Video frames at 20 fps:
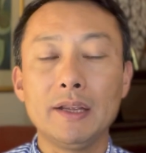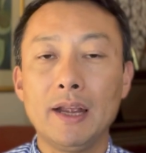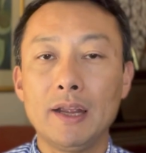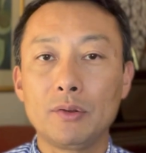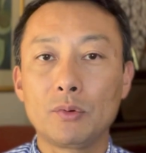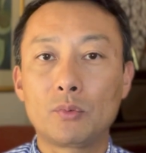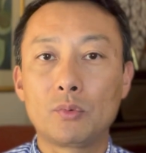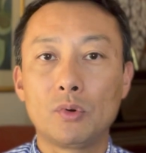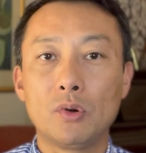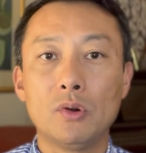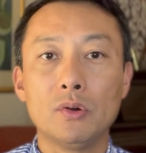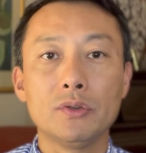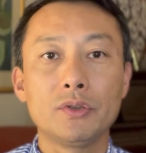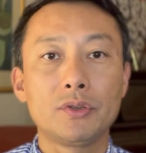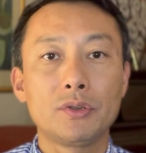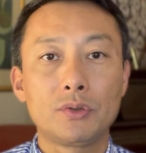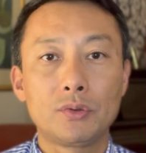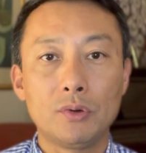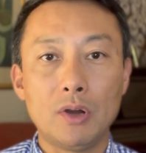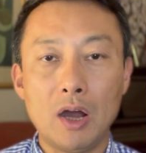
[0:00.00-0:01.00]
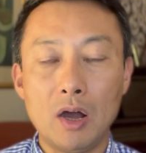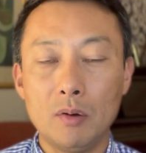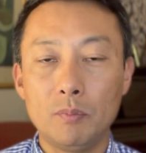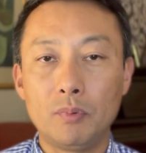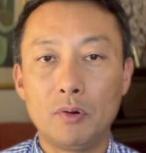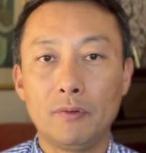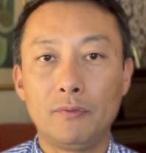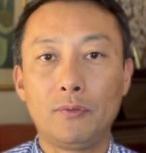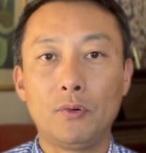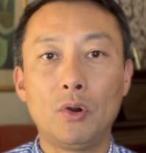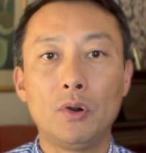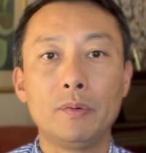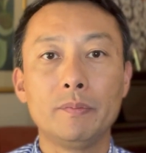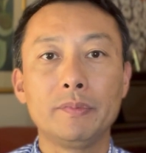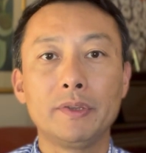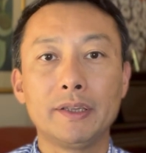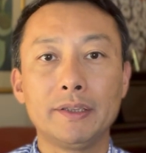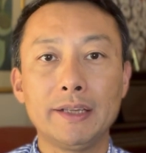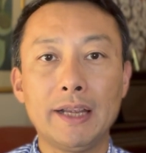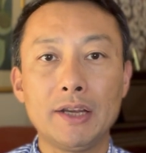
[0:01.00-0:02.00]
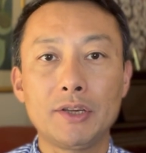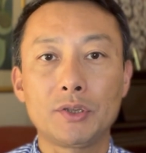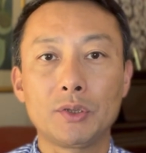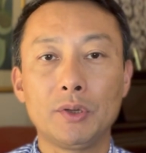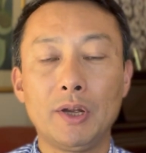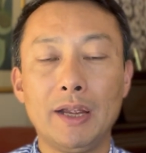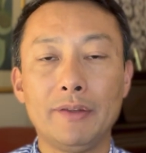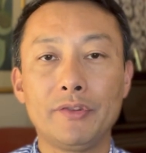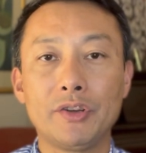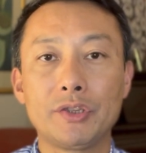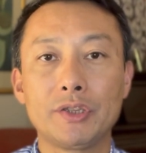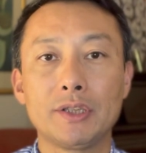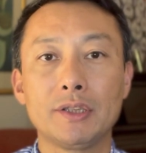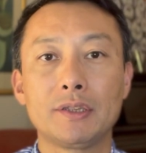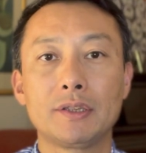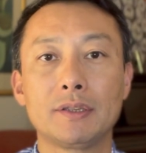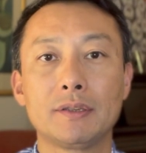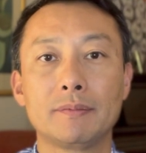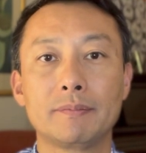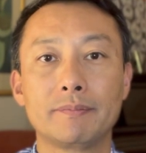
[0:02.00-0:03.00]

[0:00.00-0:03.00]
and growth to outperform the national averages.